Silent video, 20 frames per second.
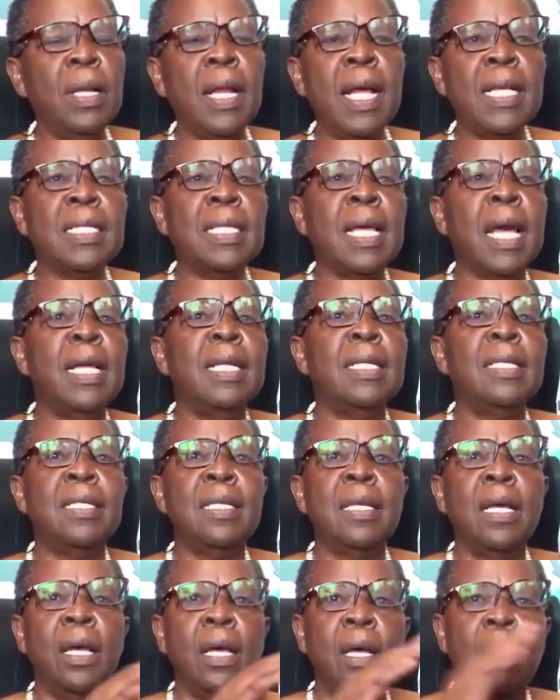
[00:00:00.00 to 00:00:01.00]
on the
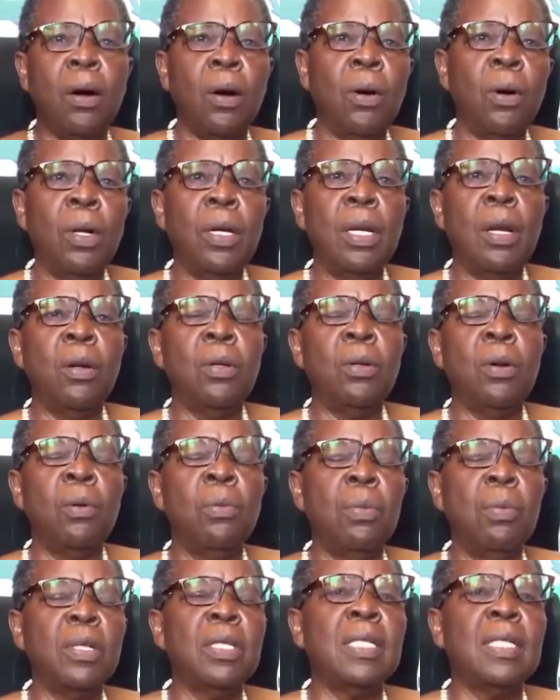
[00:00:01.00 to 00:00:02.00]
sides,
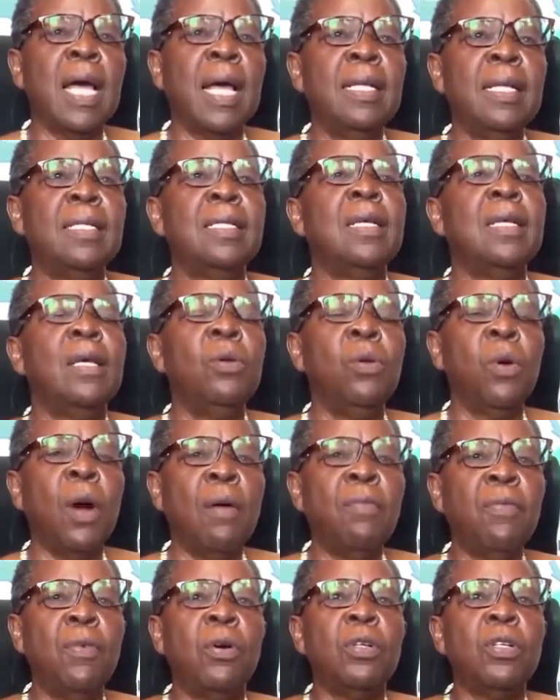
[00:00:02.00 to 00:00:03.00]
on both sides, you
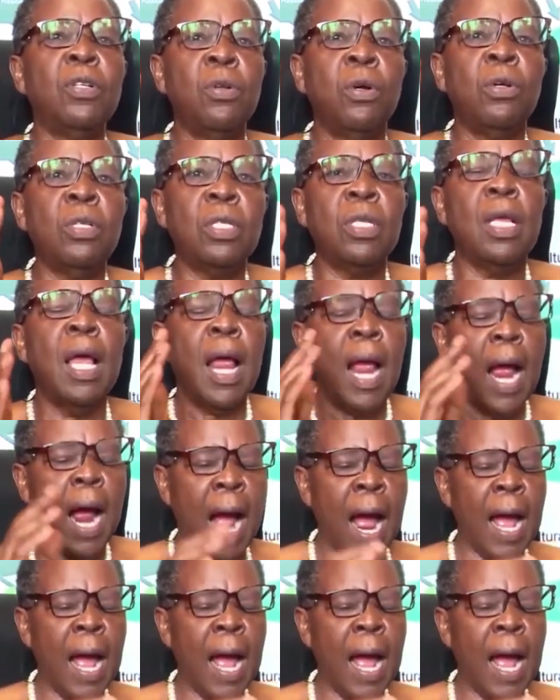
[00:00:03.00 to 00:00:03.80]
have got those,